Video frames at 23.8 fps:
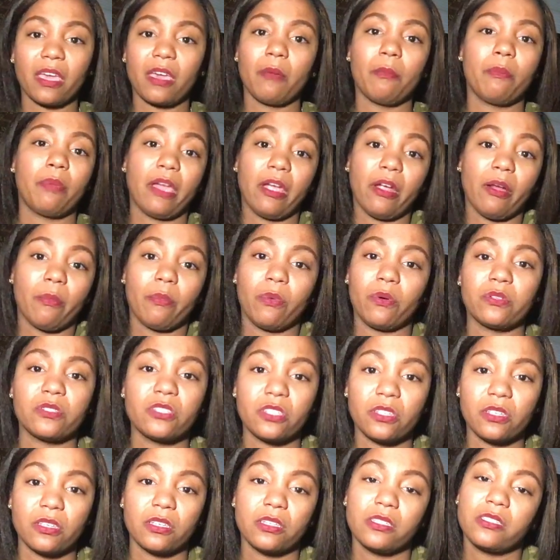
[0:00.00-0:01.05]
comparable
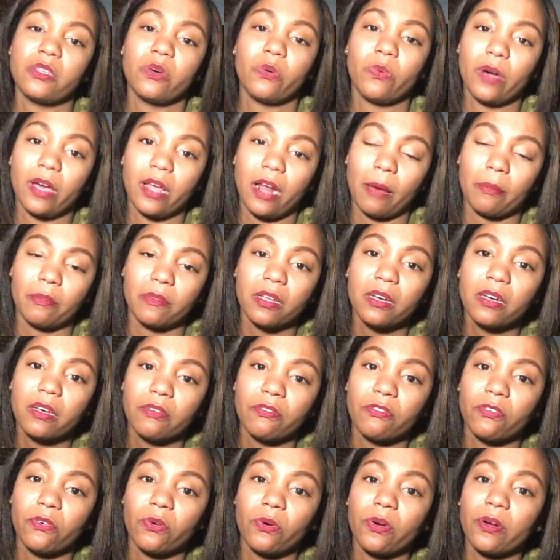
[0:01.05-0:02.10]
to what I'm
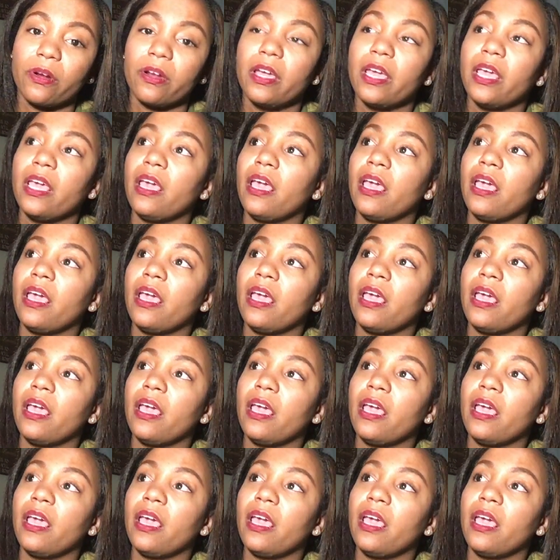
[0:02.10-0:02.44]
looking for.